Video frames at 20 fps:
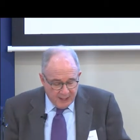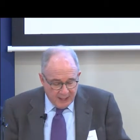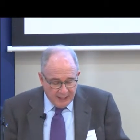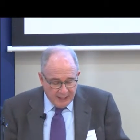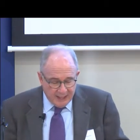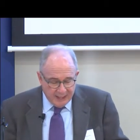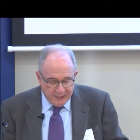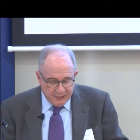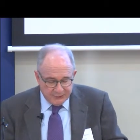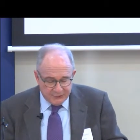
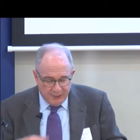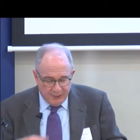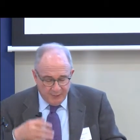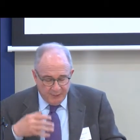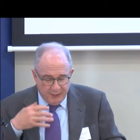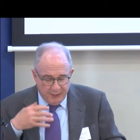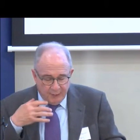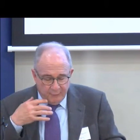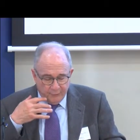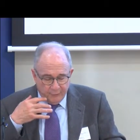as
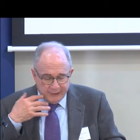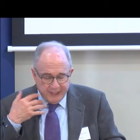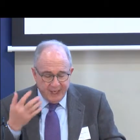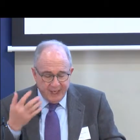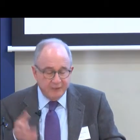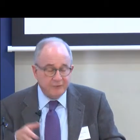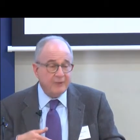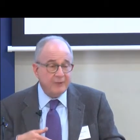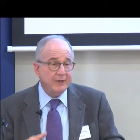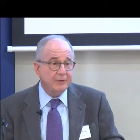
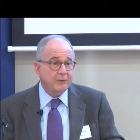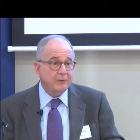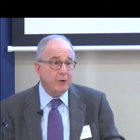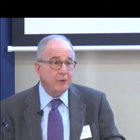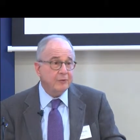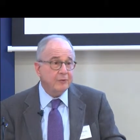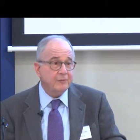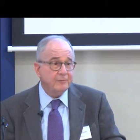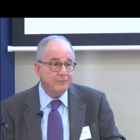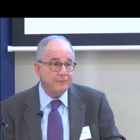related to the
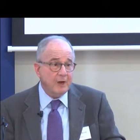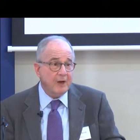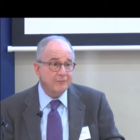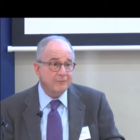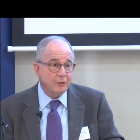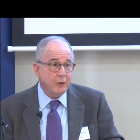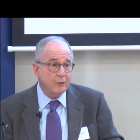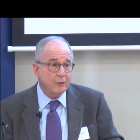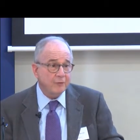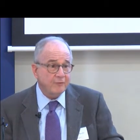growth
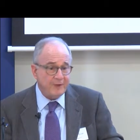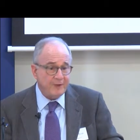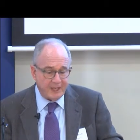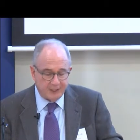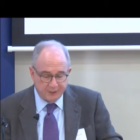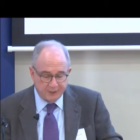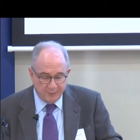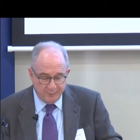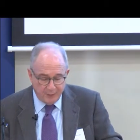of total factor